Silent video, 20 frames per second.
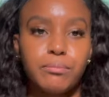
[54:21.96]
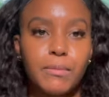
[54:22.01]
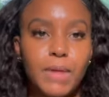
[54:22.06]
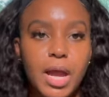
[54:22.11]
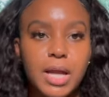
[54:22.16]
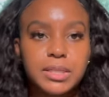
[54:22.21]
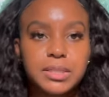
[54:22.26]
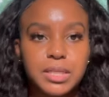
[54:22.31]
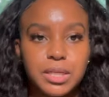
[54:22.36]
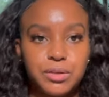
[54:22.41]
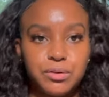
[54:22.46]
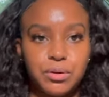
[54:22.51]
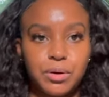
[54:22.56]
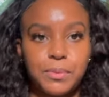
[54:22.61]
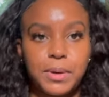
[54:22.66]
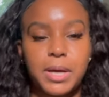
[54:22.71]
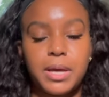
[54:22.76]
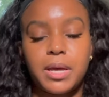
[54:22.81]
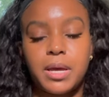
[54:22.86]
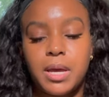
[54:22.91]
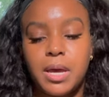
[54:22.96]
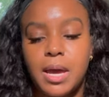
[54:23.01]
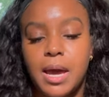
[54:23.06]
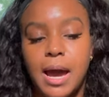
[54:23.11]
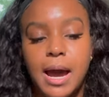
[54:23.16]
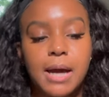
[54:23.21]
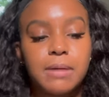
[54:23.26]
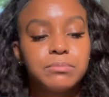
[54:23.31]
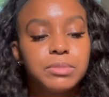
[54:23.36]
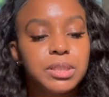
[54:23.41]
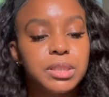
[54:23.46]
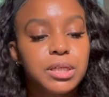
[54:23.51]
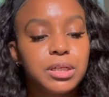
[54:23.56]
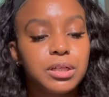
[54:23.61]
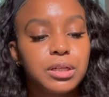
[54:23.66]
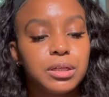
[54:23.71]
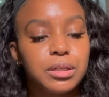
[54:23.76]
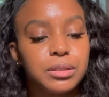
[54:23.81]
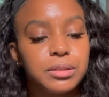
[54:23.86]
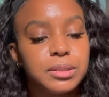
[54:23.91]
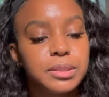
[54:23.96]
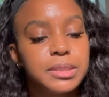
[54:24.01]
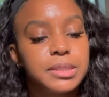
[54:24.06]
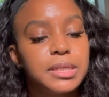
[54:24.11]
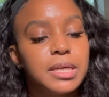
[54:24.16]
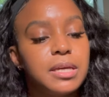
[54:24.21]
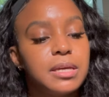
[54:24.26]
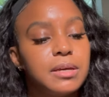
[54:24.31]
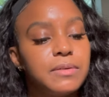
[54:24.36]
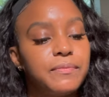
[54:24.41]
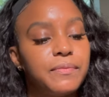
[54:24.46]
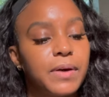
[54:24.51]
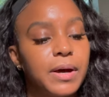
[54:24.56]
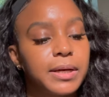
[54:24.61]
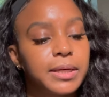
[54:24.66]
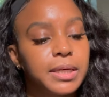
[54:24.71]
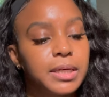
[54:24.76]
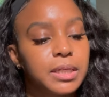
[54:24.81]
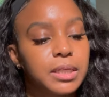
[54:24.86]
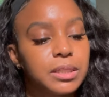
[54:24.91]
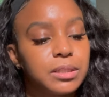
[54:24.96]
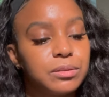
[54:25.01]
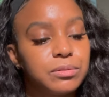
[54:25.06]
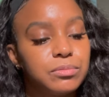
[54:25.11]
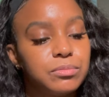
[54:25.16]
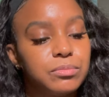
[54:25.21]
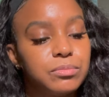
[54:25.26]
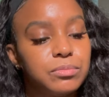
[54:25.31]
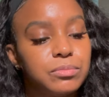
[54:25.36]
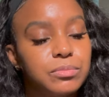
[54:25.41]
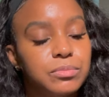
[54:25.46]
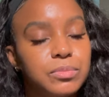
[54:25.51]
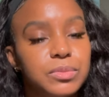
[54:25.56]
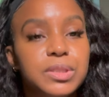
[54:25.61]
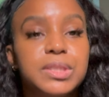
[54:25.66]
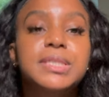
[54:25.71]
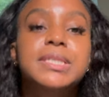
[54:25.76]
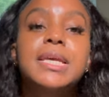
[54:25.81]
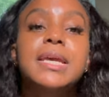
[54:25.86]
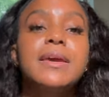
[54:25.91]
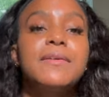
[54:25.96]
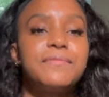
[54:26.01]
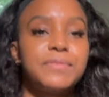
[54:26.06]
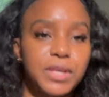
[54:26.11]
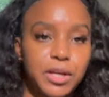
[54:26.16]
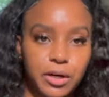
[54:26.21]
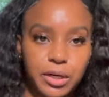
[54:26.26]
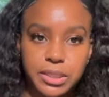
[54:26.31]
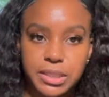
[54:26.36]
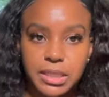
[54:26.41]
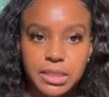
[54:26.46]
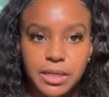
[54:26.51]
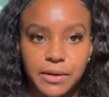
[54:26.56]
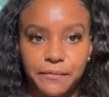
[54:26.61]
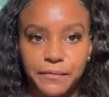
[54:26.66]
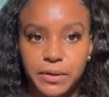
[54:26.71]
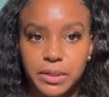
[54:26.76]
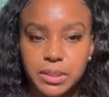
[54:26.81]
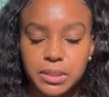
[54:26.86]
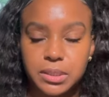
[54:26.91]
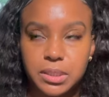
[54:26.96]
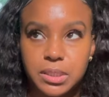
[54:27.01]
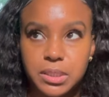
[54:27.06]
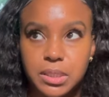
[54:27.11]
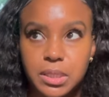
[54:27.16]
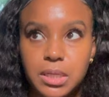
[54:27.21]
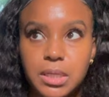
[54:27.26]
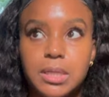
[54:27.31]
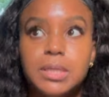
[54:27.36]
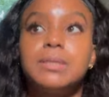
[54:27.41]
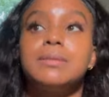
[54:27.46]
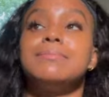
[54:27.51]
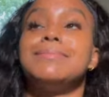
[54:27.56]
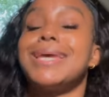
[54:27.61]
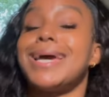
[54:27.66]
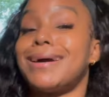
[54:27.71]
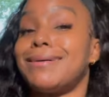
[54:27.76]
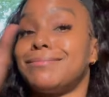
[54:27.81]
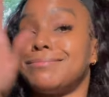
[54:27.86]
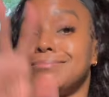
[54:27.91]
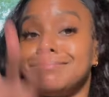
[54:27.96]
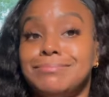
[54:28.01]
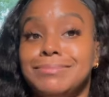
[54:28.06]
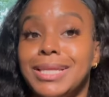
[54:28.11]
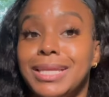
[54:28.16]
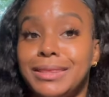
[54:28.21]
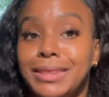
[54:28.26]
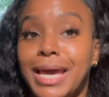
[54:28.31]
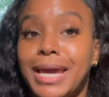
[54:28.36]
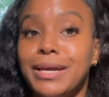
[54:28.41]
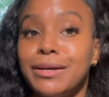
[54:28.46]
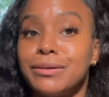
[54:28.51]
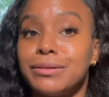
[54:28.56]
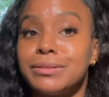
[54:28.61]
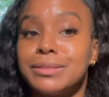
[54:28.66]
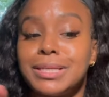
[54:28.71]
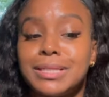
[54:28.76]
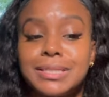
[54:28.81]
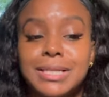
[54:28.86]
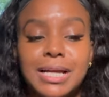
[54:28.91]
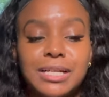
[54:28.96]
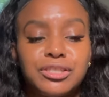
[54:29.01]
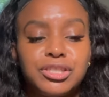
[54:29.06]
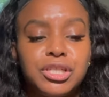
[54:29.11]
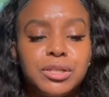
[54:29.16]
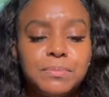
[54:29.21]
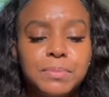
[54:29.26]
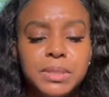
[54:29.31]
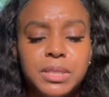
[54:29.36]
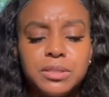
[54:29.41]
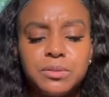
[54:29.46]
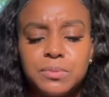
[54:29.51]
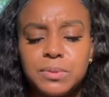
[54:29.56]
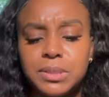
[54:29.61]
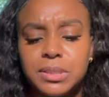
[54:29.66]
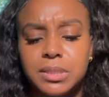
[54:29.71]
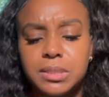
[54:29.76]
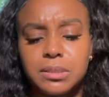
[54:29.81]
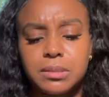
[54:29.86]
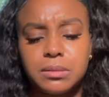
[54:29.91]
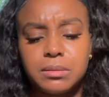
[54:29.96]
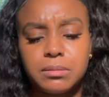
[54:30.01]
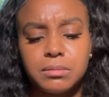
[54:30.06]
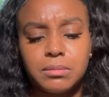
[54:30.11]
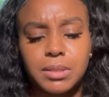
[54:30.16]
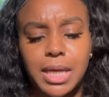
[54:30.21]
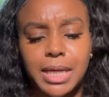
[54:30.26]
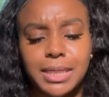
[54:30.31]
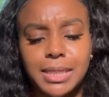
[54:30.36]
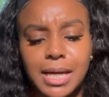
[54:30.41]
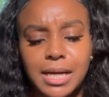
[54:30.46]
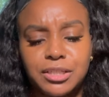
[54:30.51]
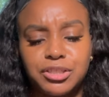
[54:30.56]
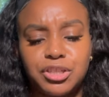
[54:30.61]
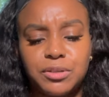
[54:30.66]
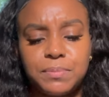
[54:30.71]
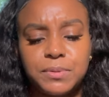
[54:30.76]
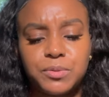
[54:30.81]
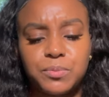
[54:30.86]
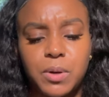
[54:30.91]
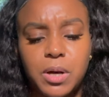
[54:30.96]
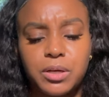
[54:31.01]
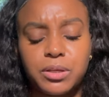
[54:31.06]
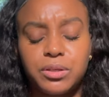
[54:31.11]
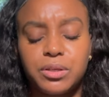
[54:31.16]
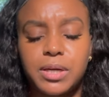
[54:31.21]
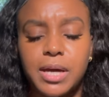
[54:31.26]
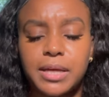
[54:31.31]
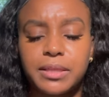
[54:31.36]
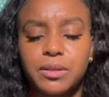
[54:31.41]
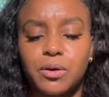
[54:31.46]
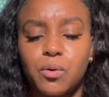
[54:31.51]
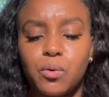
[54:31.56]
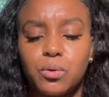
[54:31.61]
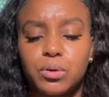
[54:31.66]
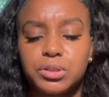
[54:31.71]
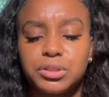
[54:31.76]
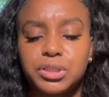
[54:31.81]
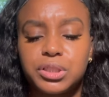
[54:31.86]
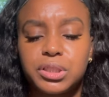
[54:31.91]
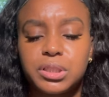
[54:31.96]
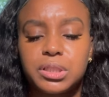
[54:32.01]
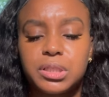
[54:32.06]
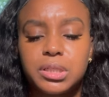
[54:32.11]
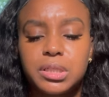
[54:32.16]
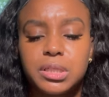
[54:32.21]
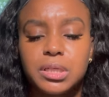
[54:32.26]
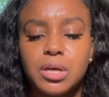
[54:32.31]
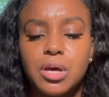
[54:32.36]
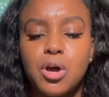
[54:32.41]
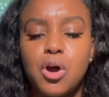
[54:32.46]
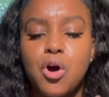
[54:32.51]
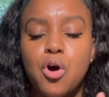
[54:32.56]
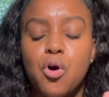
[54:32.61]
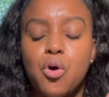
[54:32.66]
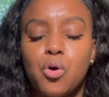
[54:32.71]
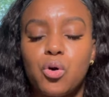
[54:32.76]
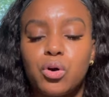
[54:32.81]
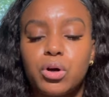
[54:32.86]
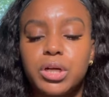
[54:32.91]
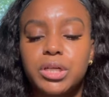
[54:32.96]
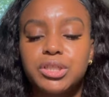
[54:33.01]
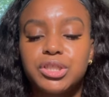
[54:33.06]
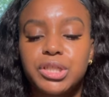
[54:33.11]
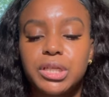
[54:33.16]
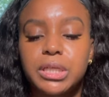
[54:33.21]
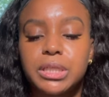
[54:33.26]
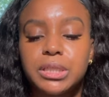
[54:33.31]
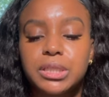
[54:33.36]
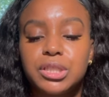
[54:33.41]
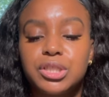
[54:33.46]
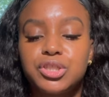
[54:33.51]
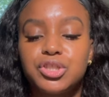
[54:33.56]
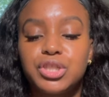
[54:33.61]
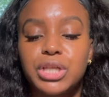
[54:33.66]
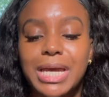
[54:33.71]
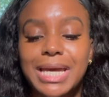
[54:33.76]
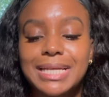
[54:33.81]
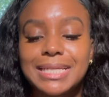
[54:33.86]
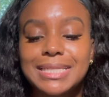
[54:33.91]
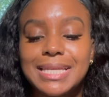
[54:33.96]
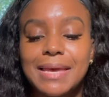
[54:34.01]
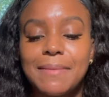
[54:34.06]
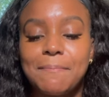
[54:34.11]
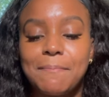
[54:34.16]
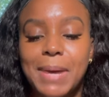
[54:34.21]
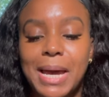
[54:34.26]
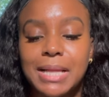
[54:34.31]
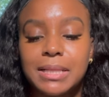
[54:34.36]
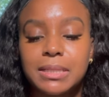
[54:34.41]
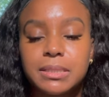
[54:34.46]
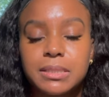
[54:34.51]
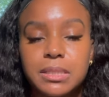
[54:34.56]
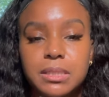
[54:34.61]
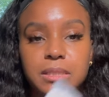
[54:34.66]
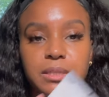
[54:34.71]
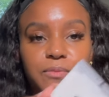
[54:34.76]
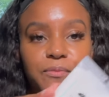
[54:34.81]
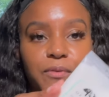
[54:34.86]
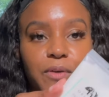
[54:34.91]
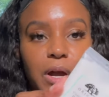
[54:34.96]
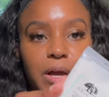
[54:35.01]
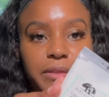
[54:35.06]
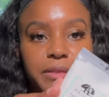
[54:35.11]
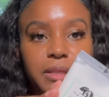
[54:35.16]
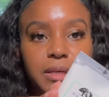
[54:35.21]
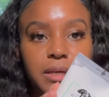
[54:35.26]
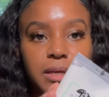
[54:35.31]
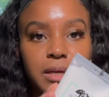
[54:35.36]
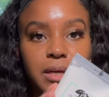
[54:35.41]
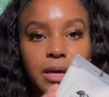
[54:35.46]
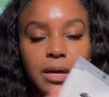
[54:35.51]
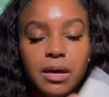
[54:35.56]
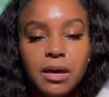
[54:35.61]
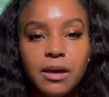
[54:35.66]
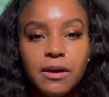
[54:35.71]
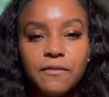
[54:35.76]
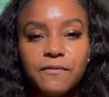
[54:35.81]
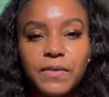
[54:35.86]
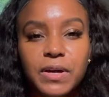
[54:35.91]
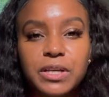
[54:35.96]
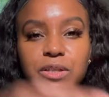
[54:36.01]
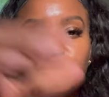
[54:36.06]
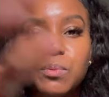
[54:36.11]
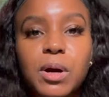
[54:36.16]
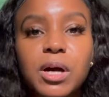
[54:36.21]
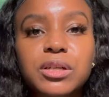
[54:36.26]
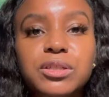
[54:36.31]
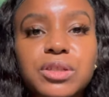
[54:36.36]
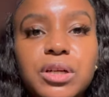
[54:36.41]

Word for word: I said, you know what? I'm just gonna see if I can see if there is a difference. Now, the Thayer's is not cheap, but this one's like not cheap as well. You got the Origins, Origins Checks and Balances Frothy Face Wash.